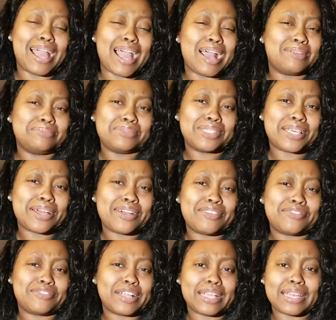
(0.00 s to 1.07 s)
I'm so
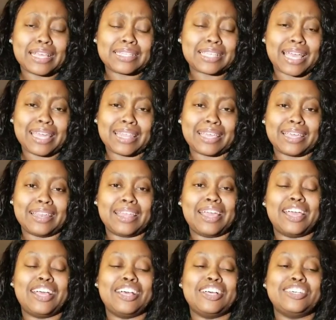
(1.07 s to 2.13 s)
freaking excited.
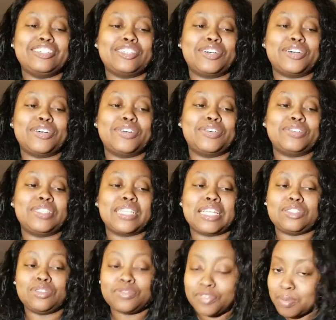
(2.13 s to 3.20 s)
So stay
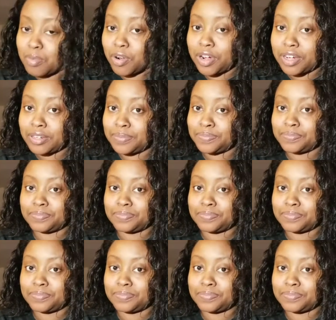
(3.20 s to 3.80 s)
tuned for more.